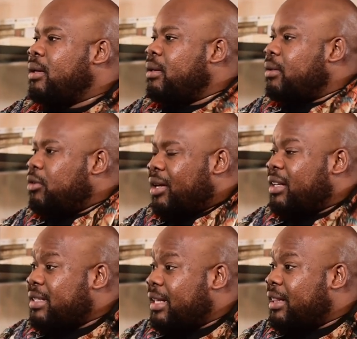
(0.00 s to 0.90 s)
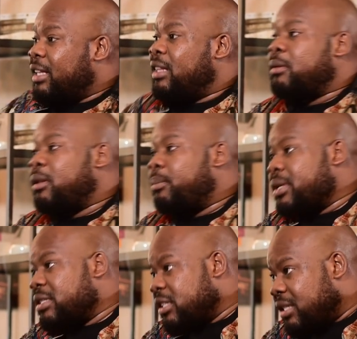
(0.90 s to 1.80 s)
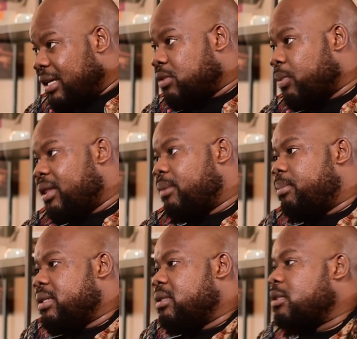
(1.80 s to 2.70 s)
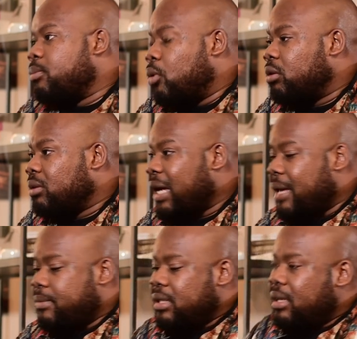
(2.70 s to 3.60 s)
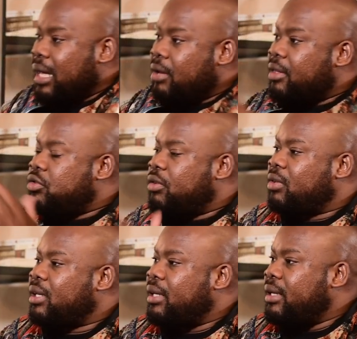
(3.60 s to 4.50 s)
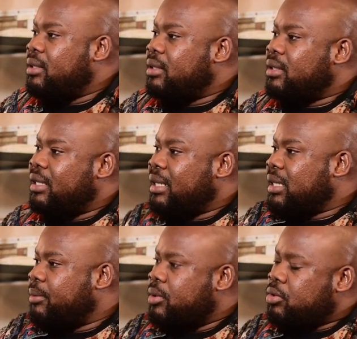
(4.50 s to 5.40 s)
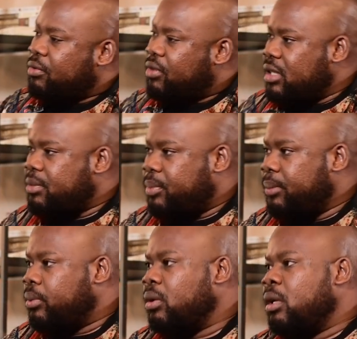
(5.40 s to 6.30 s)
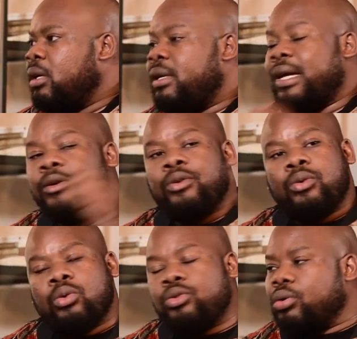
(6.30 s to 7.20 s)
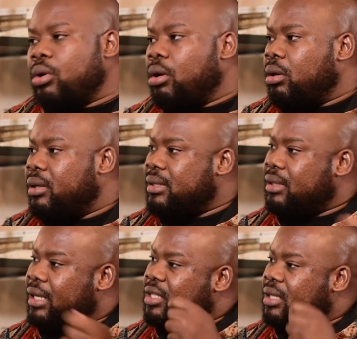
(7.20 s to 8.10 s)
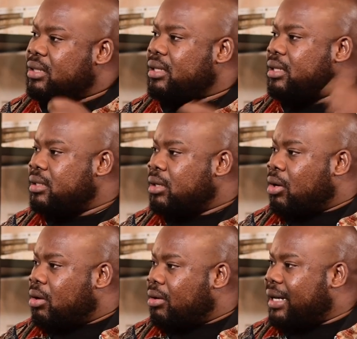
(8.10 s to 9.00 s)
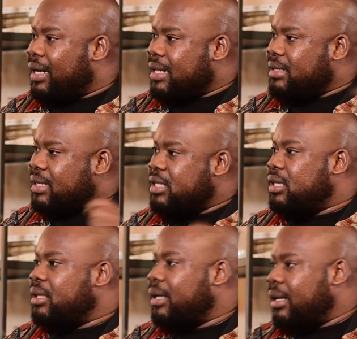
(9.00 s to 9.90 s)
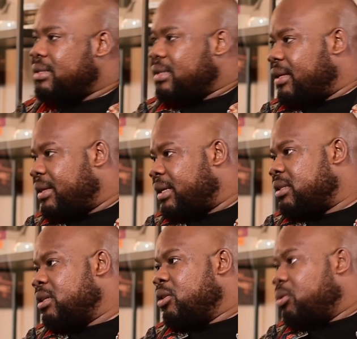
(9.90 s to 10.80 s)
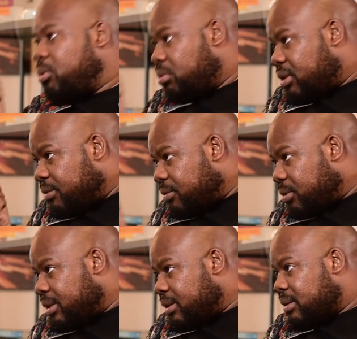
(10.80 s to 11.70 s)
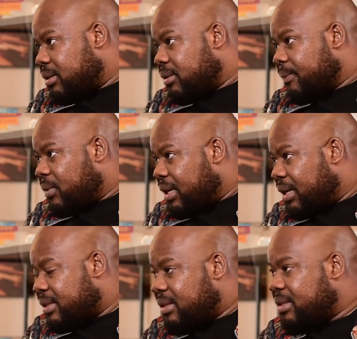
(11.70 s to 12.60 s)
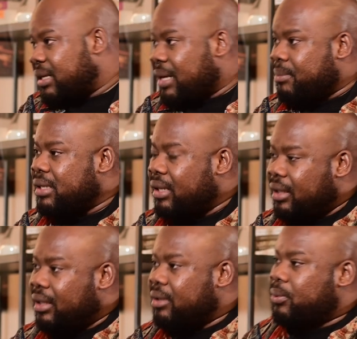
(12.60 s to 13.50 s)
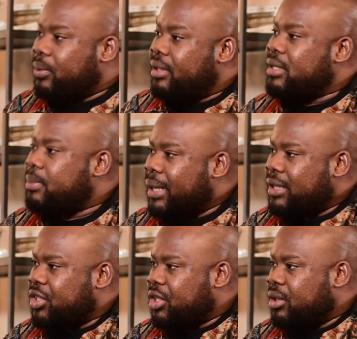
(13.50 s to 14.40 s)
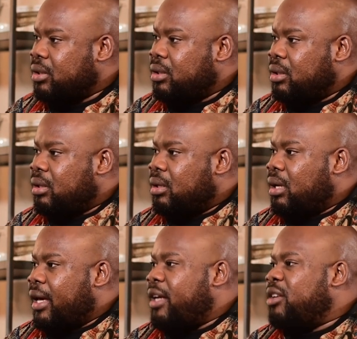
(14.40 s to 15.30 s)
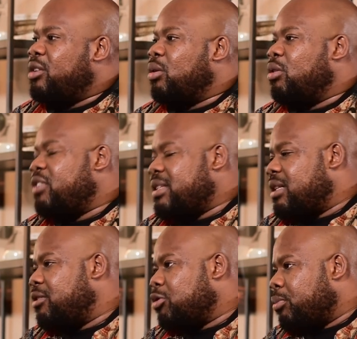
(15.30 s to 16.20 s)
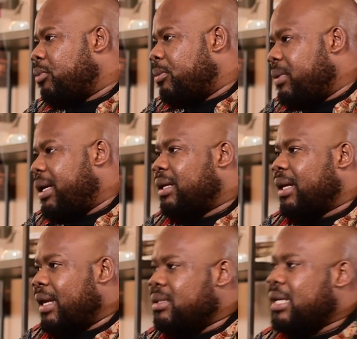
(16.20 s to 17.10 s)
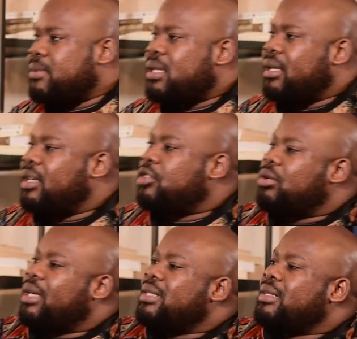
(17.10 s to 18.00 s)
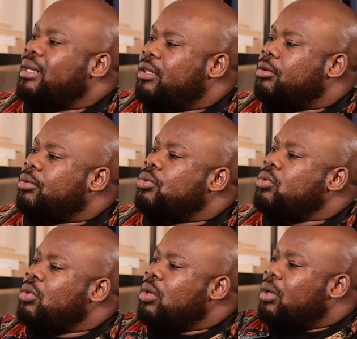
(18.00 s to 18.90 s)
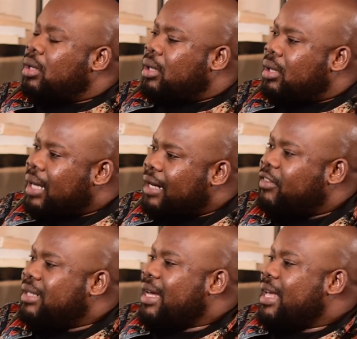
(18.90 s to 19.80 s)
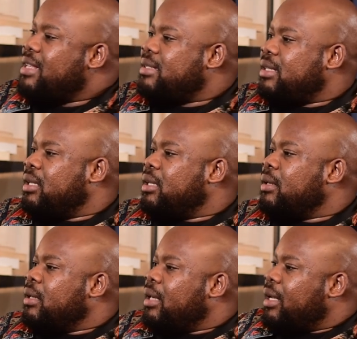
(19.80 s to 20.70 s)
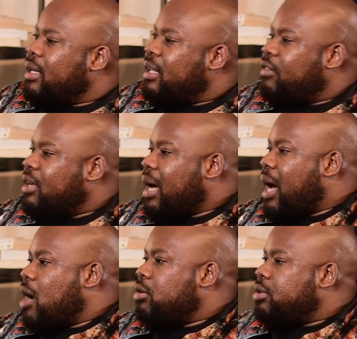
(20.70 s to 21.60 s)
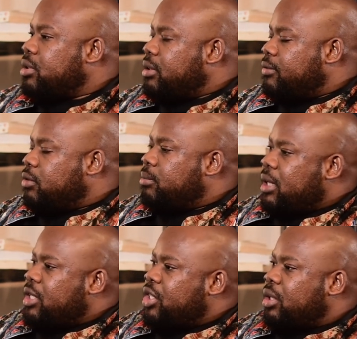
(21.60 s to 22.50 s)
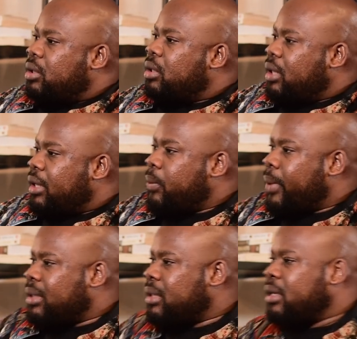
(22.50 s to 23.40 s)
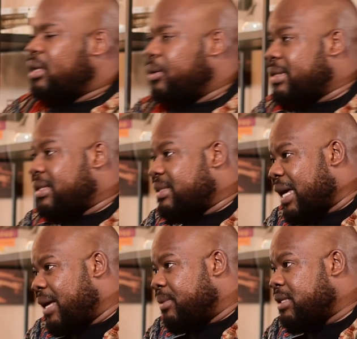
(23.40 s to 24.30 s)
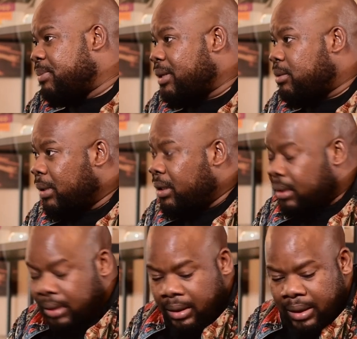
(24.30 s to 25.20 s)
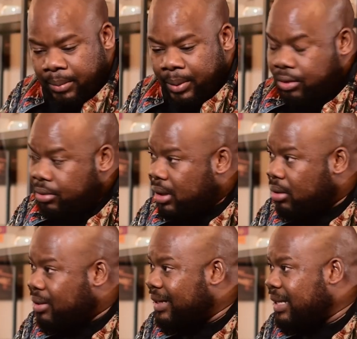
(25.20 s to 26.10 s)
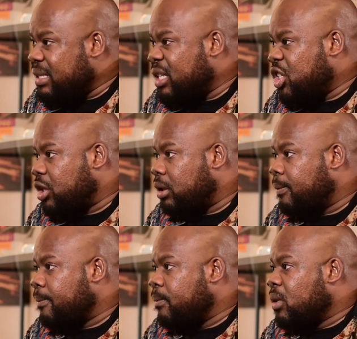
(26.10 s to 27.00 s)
-hmm. You understand that the, the, business, that's where the business model comes. Now that you've created the database of these people, mm. now you go to all these agencies, -hmm. organizations organization and say that you're looking for this. Mm mm-hmm. -hmm. Yes, this, and I'm selling it with this much. Wow. And obviously through Poppy, hence I'm saying that you can sell it through uh, advertising and giving out information and what. There was a time, uh, uh, a particular organization,